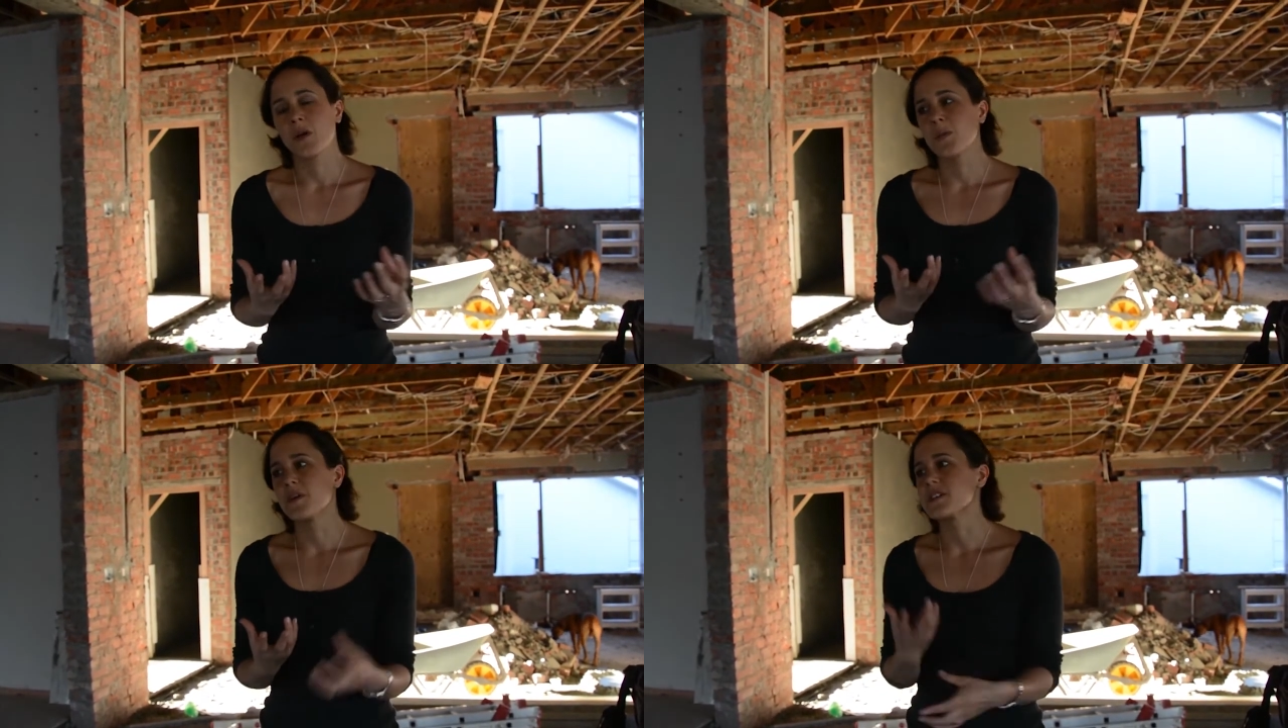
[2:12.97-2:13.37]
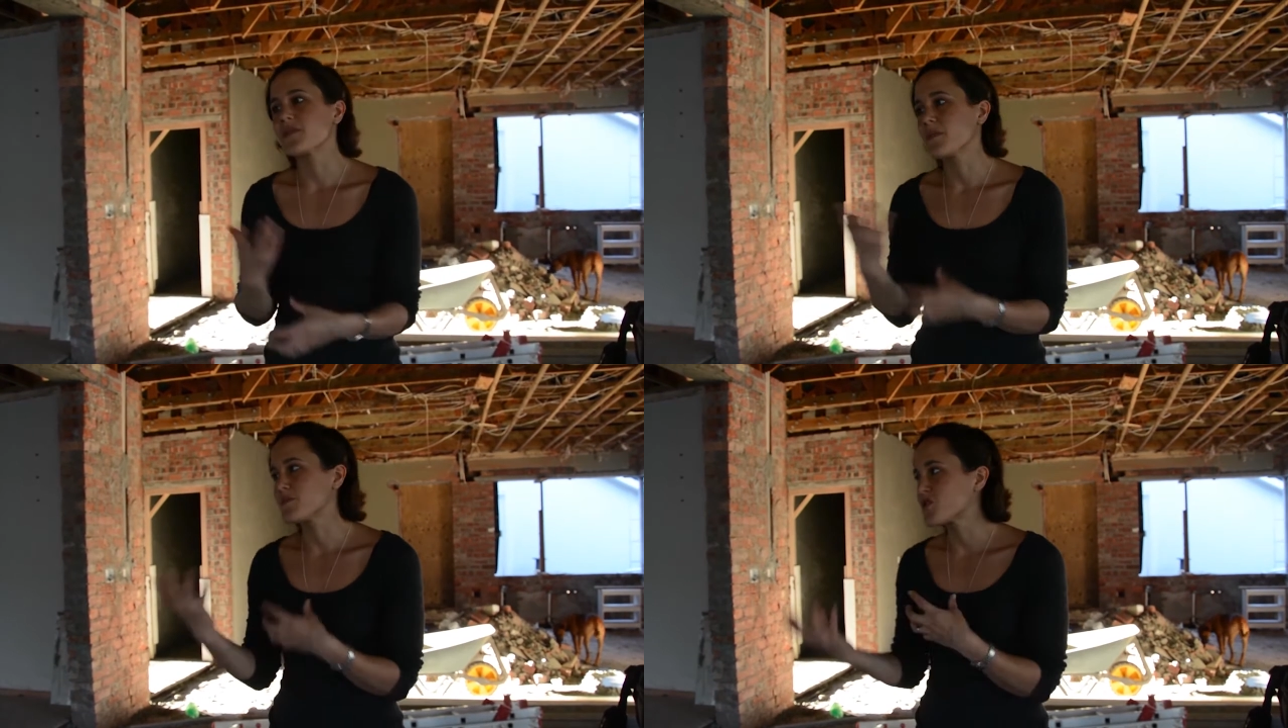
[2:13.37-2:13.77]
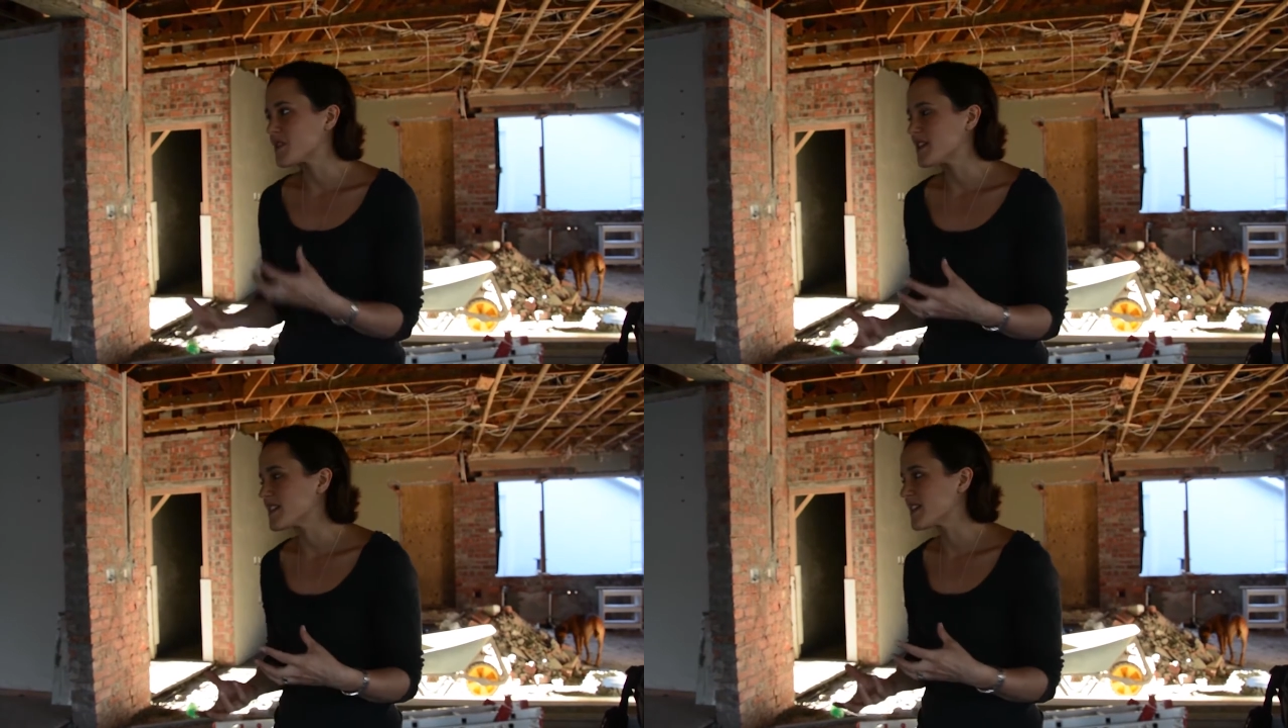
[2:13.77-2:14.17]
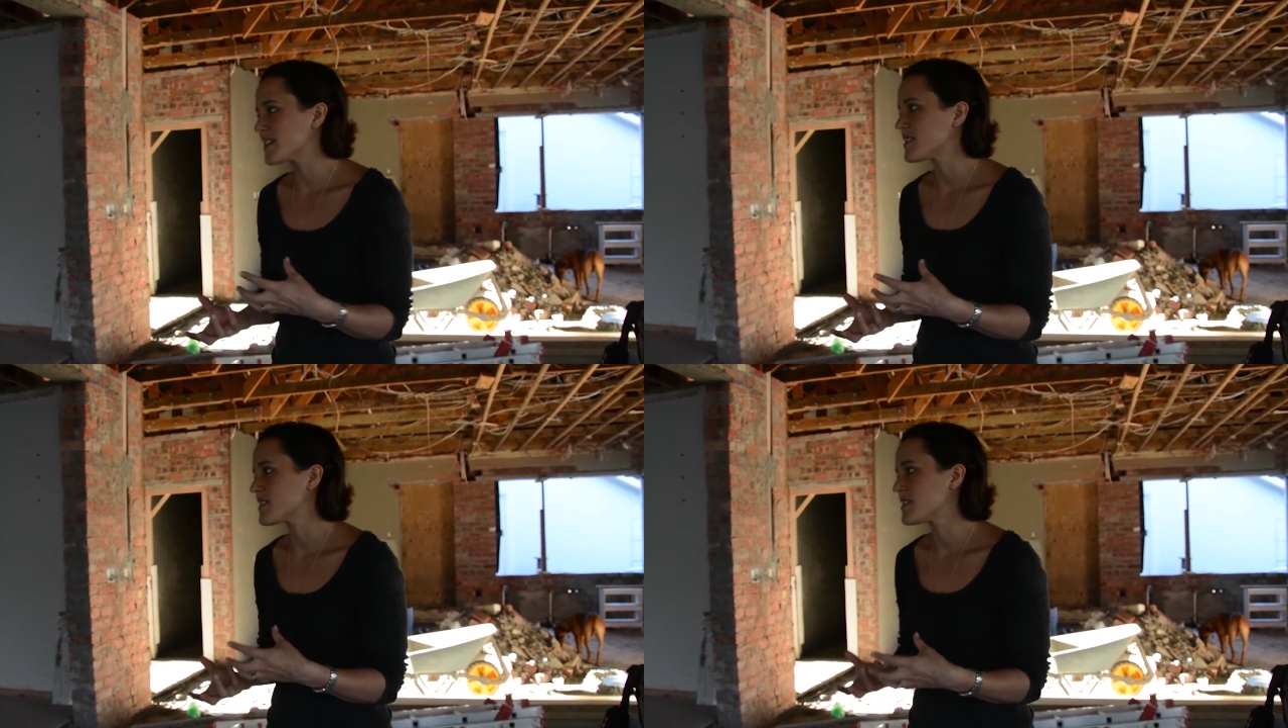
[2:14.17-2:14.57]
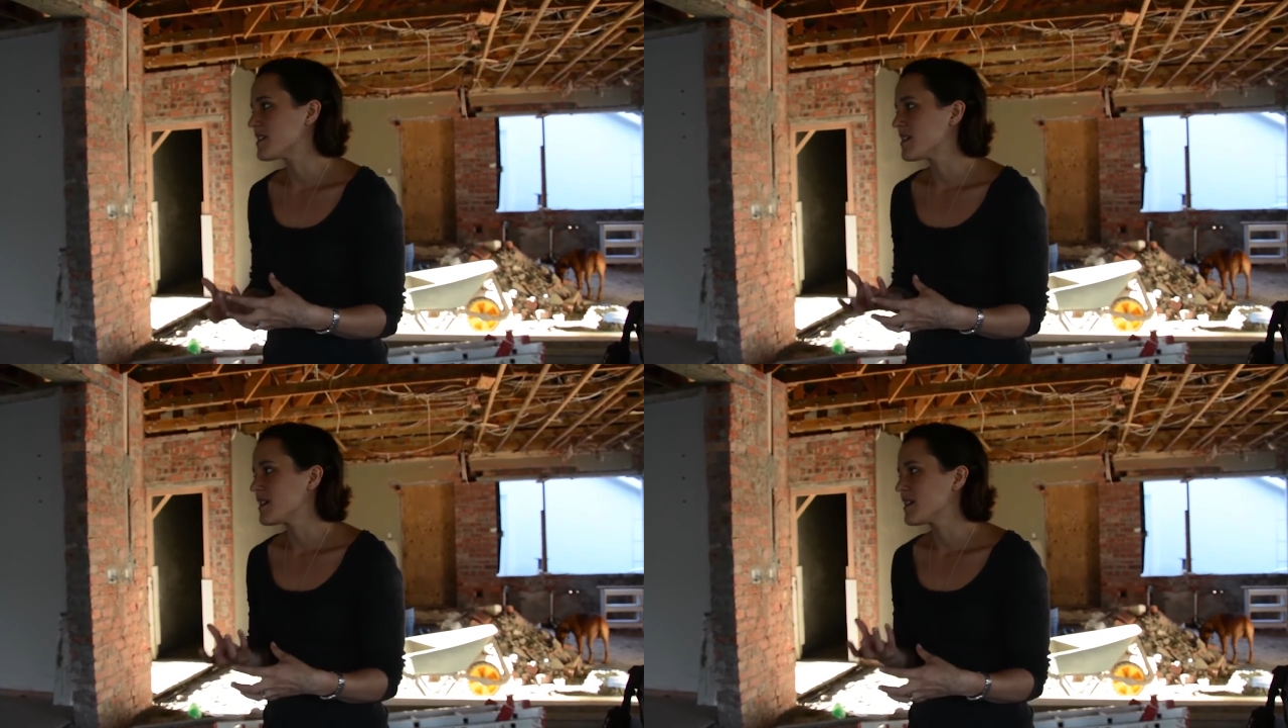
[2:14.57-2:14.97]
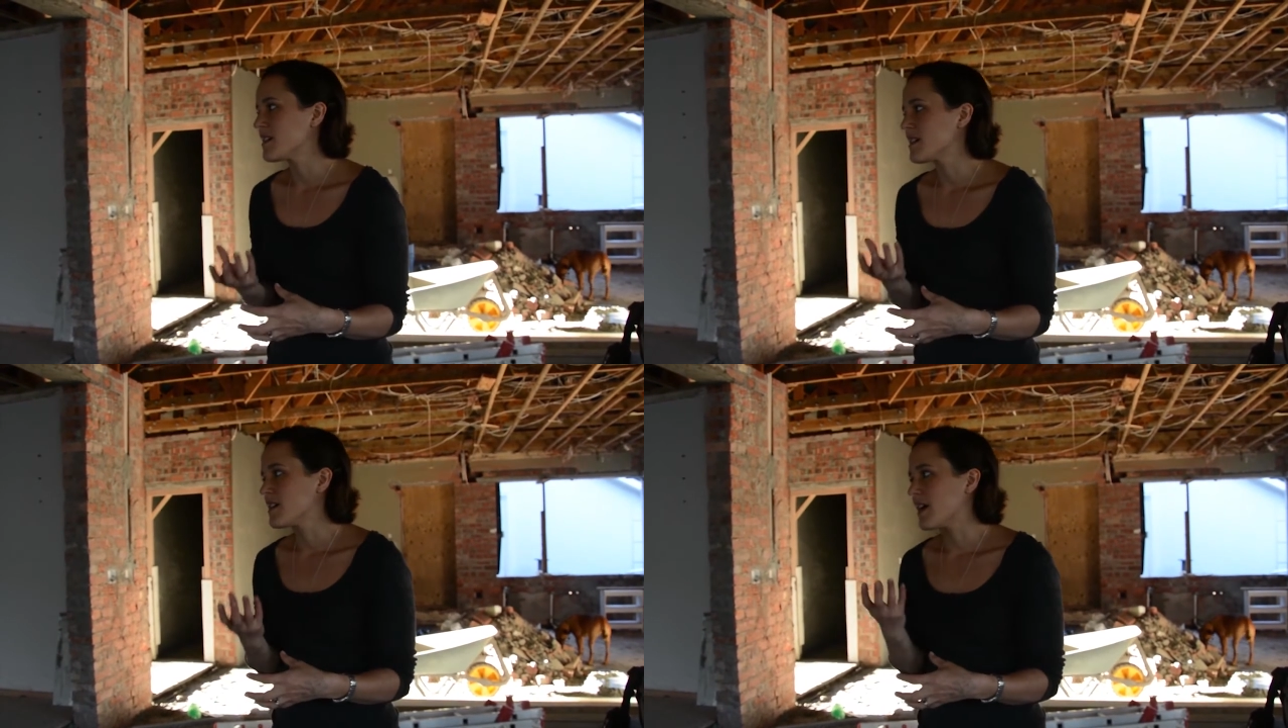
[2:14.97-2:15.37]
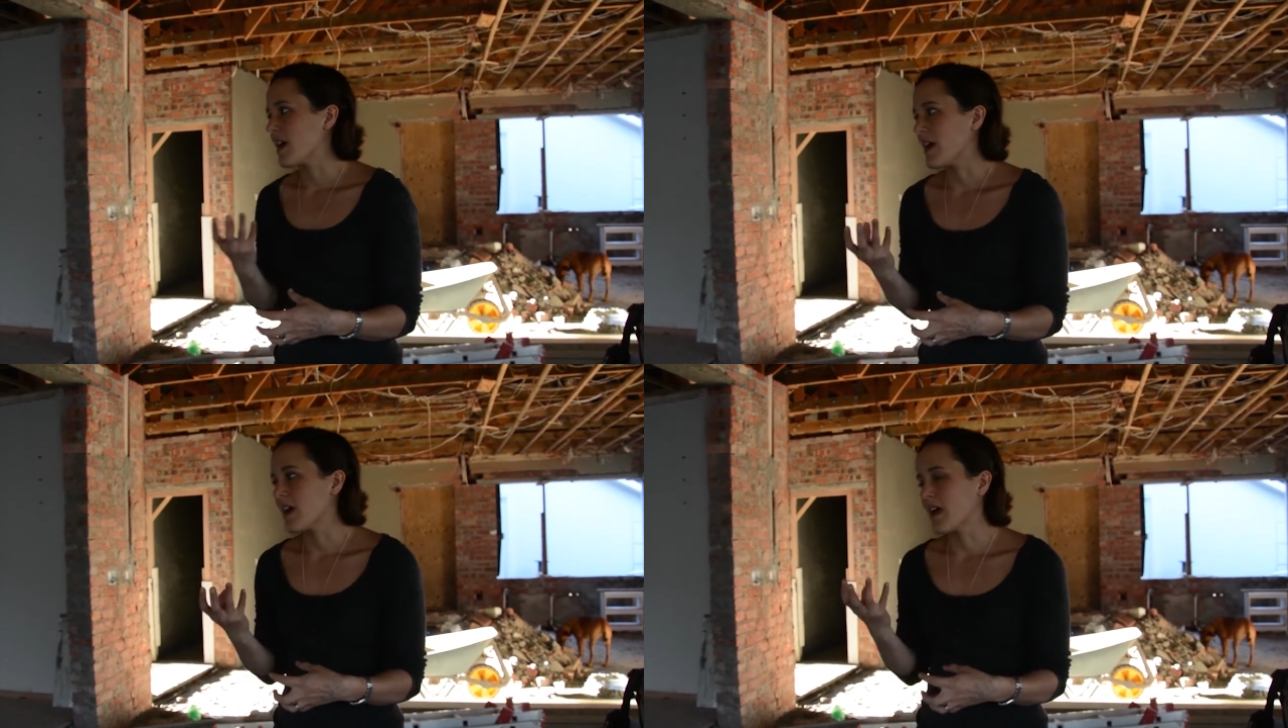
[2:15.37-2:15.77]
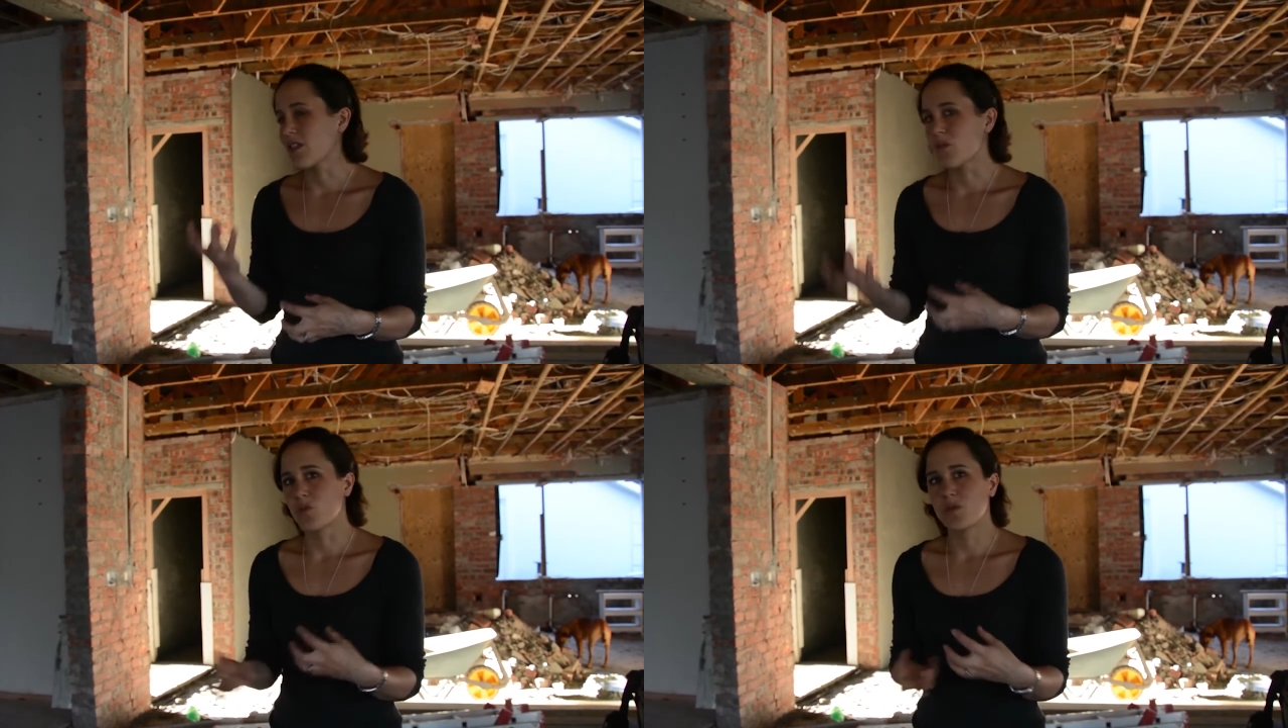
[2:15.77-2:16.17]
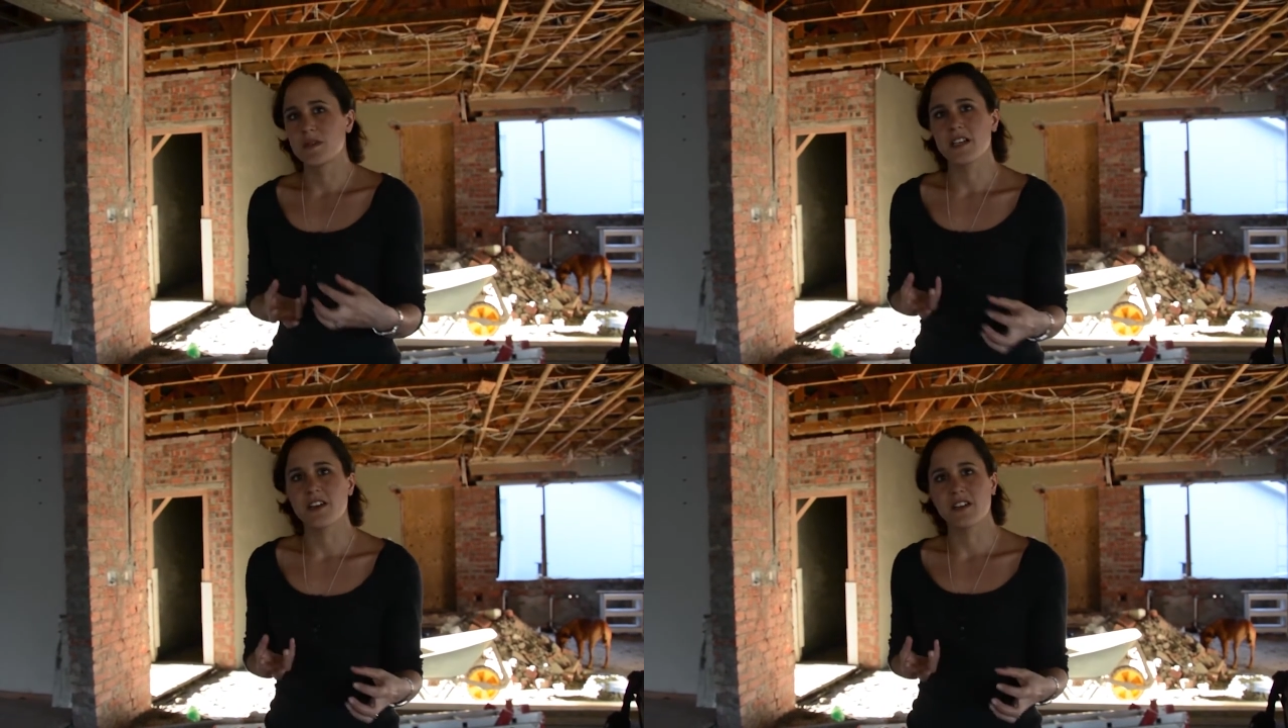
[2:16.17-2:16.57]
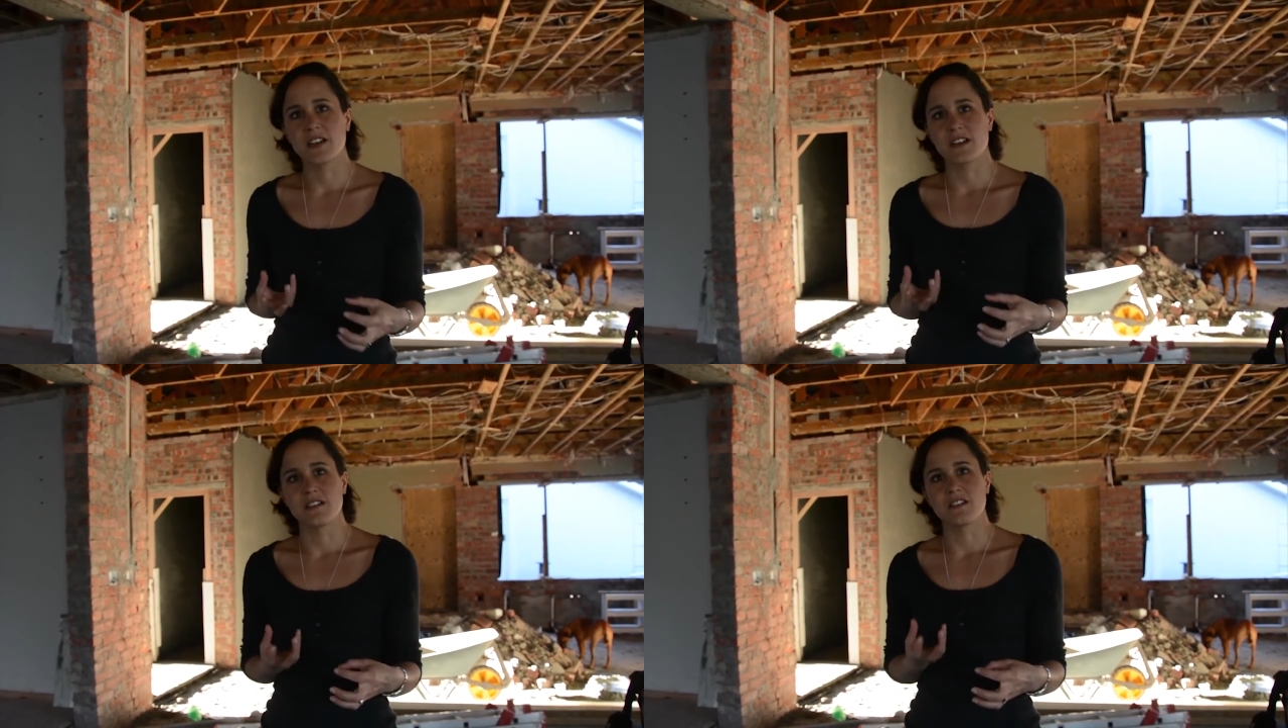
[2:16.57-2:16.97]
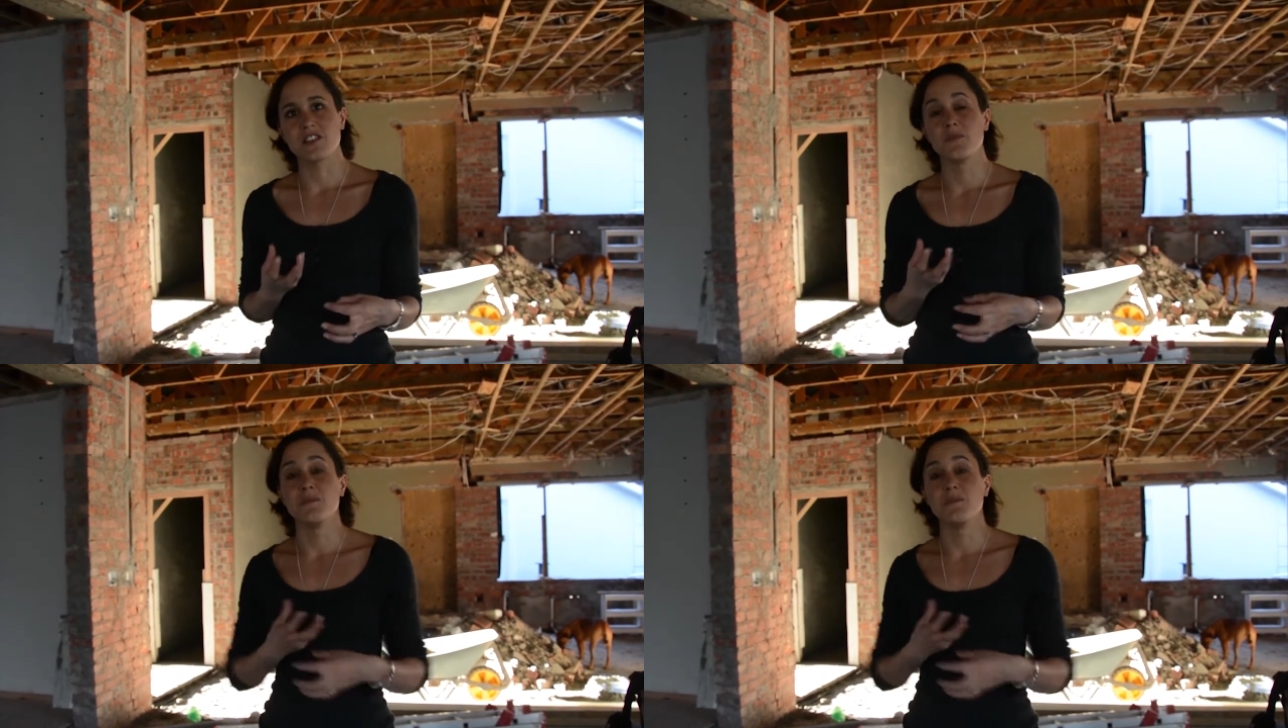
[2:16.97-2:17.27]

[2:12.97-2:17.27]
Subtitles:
Whereas if I'm treating it as a raw material,